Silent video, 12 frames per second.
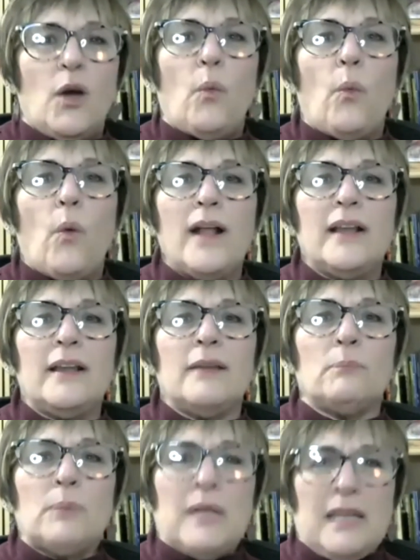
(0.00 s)
What
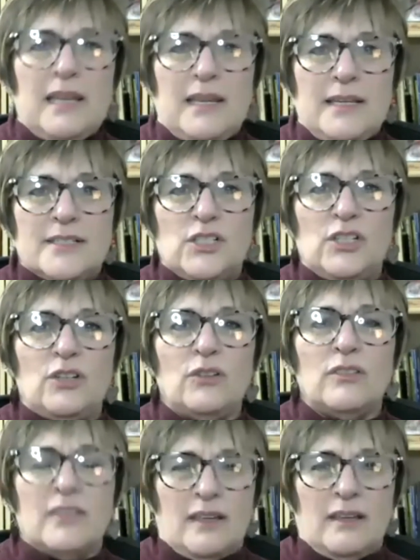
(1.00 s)
piece do you
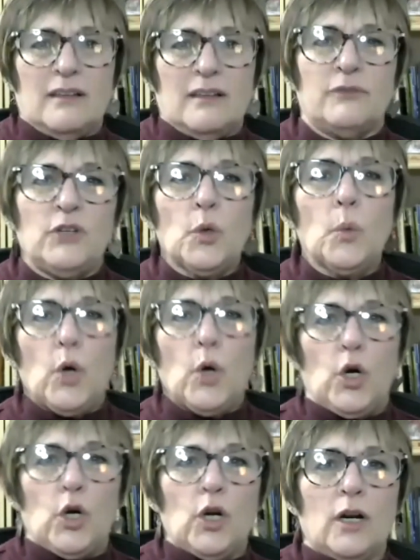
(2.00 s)
think of your
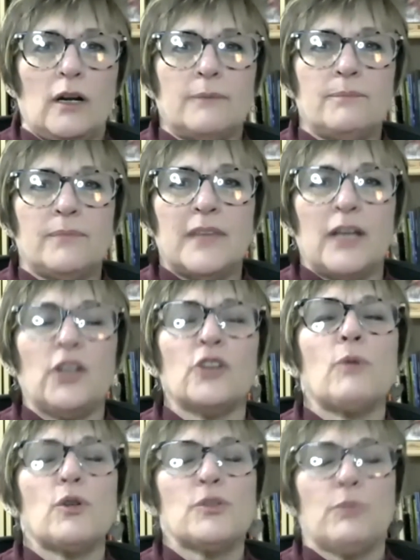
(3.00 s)
work that you're the
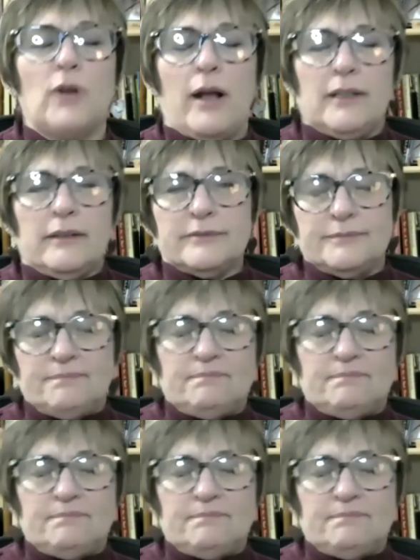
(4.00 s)
most proud of?